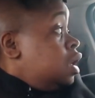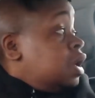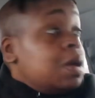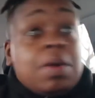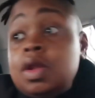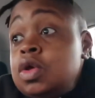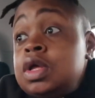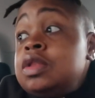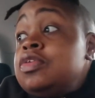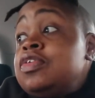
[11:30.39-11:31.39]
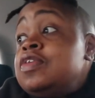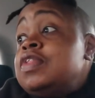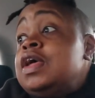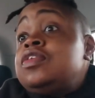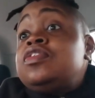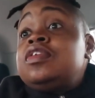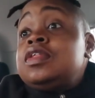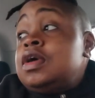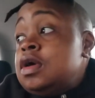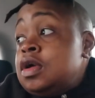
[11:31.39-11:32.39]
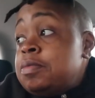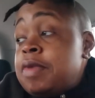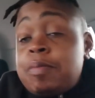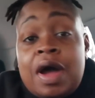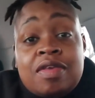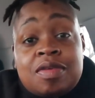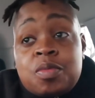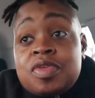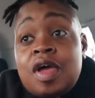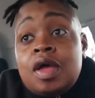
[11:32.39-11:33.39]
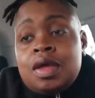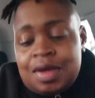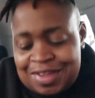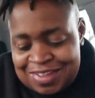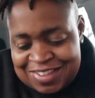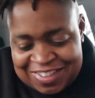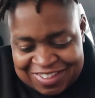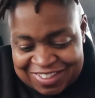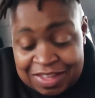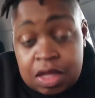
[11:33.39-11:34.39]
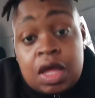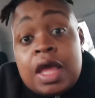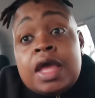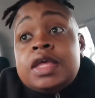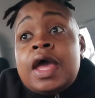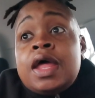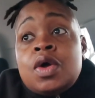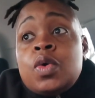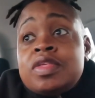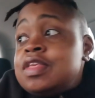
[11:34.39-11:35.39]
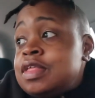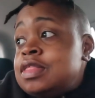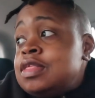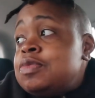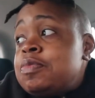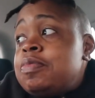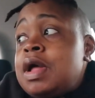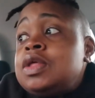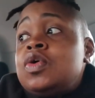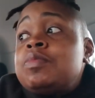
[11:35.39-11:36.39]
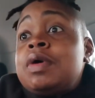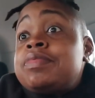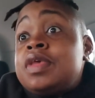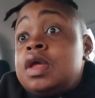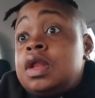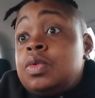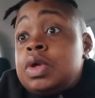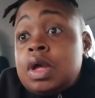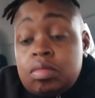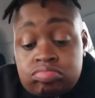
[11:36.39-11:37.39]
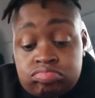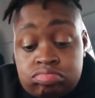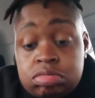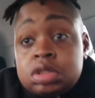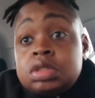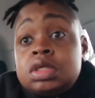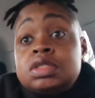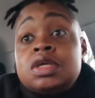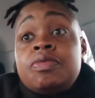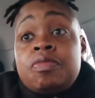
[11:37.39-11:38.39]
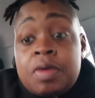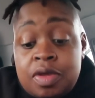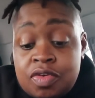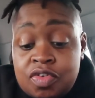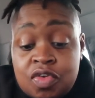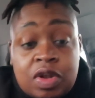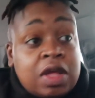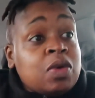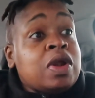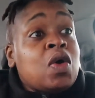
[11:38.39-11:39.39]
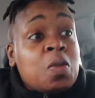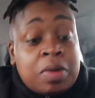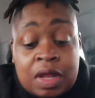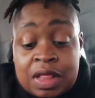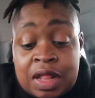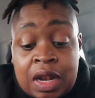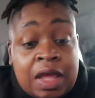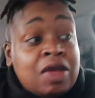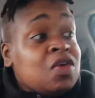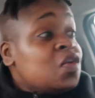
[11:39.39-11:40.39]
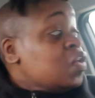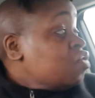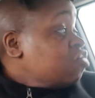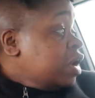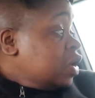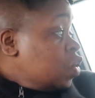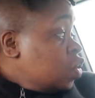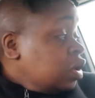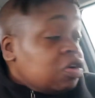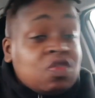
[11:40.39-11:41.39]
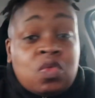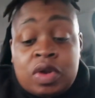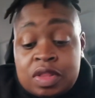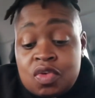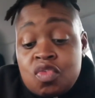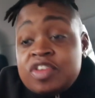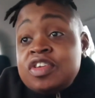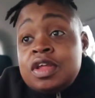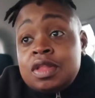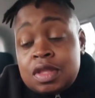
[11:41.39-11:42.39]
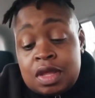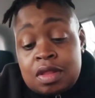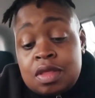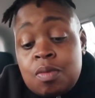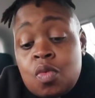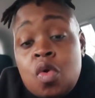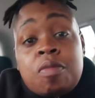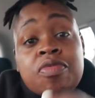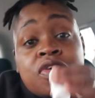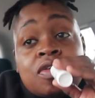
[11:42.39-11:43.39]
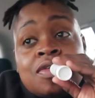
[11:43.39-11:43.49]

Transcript: I came out looking to see if the possum was out. Yeah, I know it's probably going, but I'm scared anyway. Jesus, I'm just making sure, like, when I open it, it's not like right at the corner. I wanted to rush in to get some warmth.